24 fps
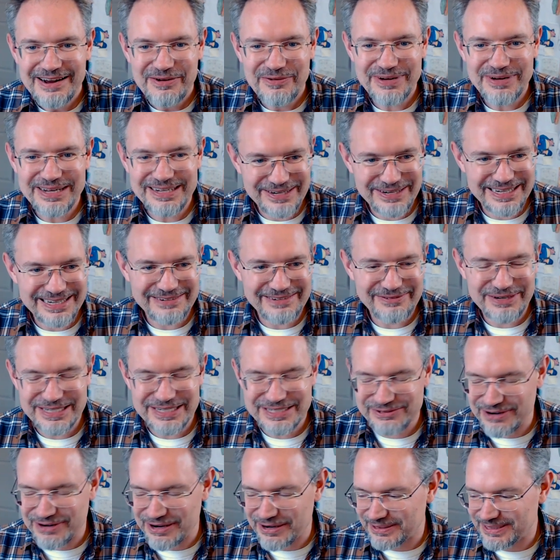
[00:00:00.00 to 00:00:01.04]
we
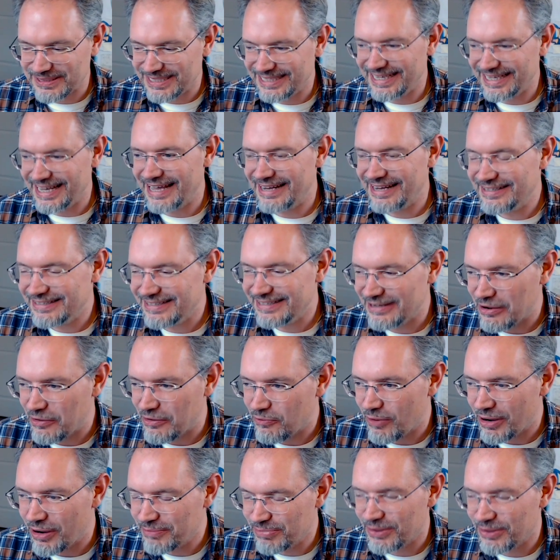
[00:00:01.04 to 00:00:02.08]
struggle to get
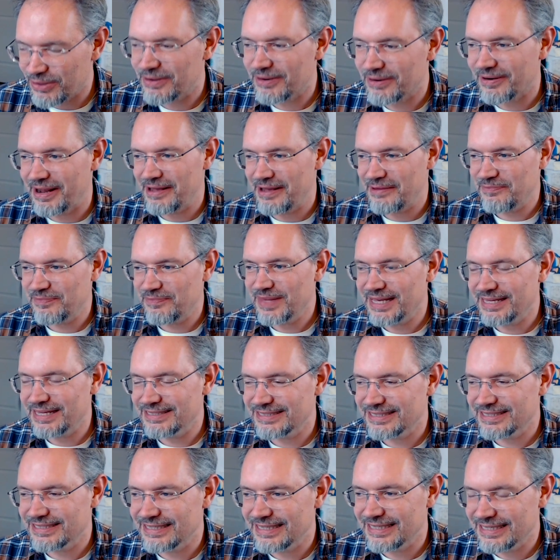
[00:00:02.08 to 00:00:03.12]
one program
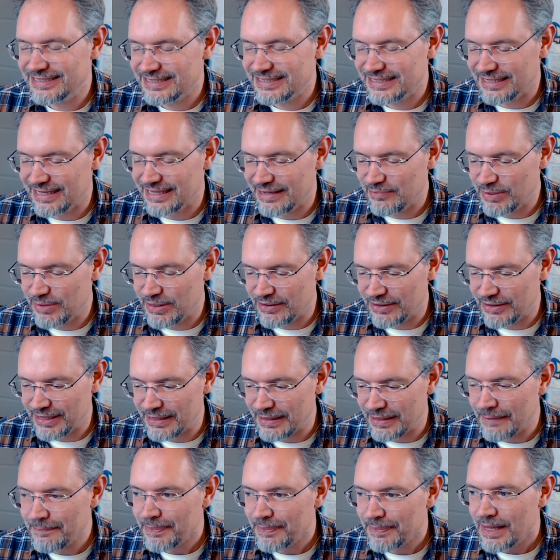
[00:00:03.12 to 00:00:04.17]
into
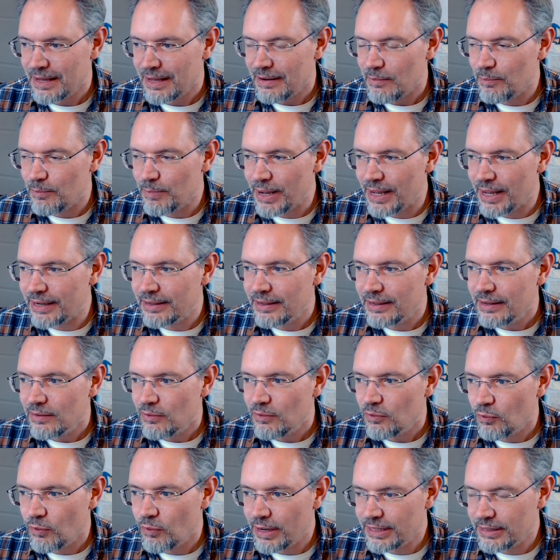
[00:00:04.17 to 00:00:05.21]
Liberia. But
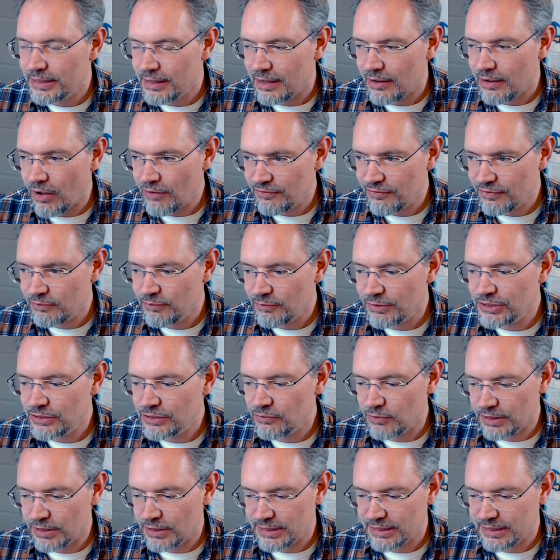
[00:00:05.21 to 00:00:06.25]
often when you're
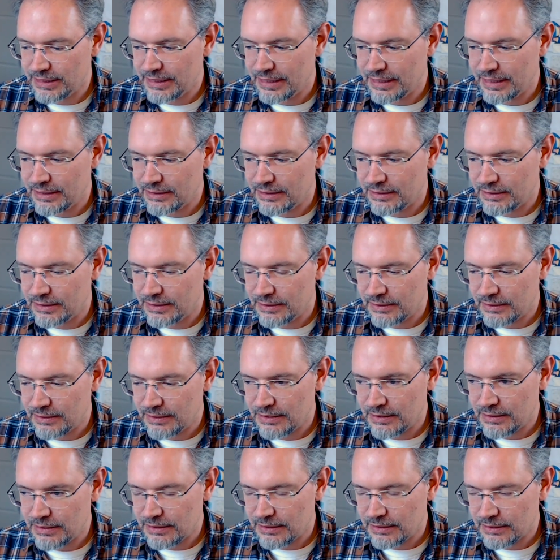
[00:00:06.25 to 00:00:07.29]
working in the
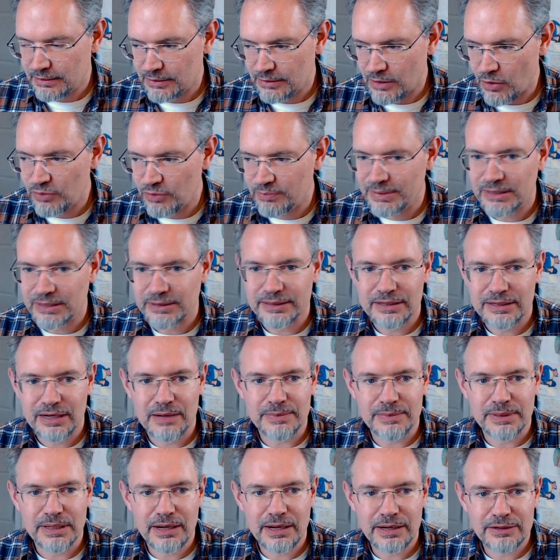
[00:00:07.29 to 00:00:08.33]
low and middle
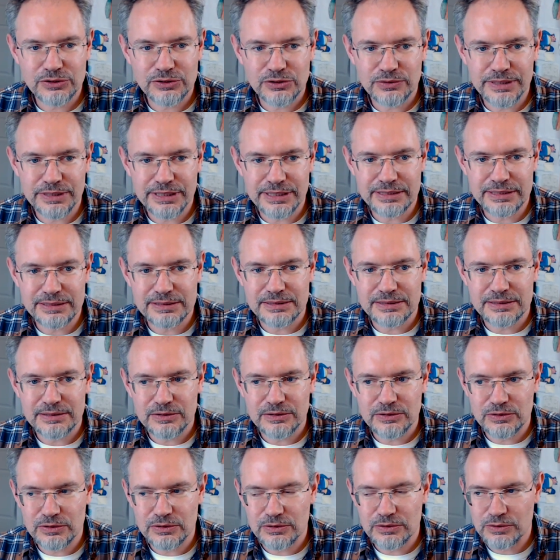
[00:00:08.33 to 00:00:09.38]
income countries,
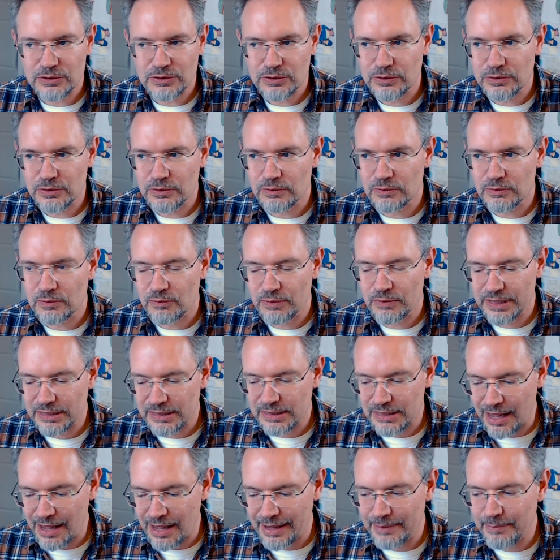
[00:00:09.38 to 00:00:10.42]
you
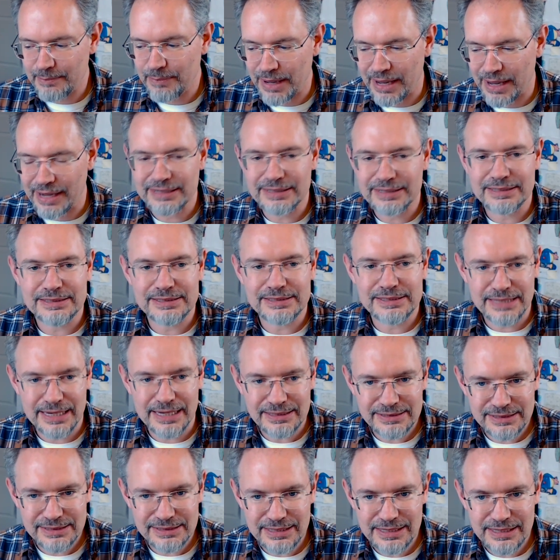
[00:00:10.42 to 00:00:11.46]
rely by
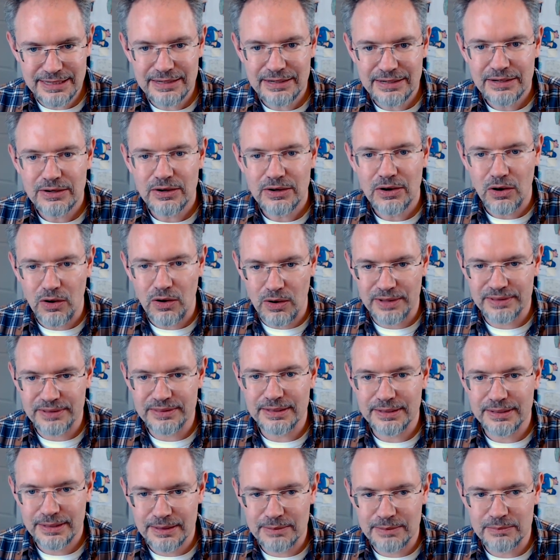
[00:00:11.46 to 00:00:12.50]
necessity on
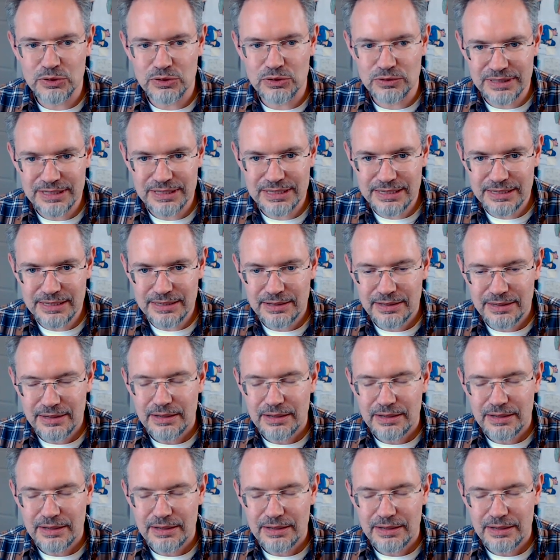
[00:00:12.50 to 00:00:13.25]
the community,